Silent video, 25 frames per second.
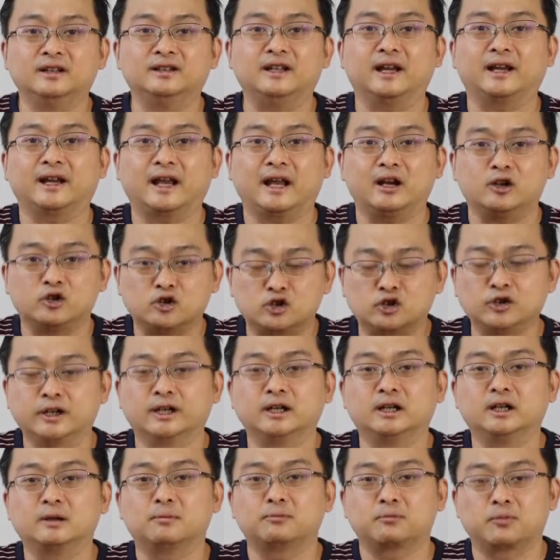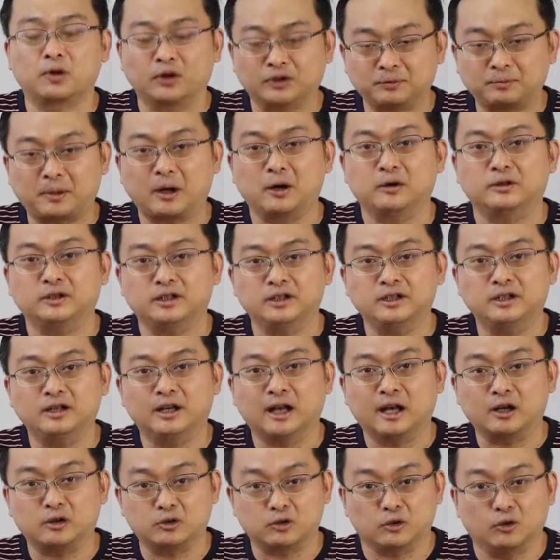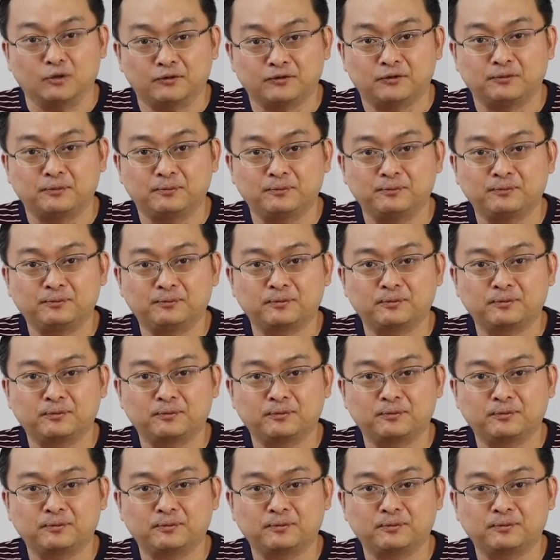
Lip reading: that can trigger prosperity and growth.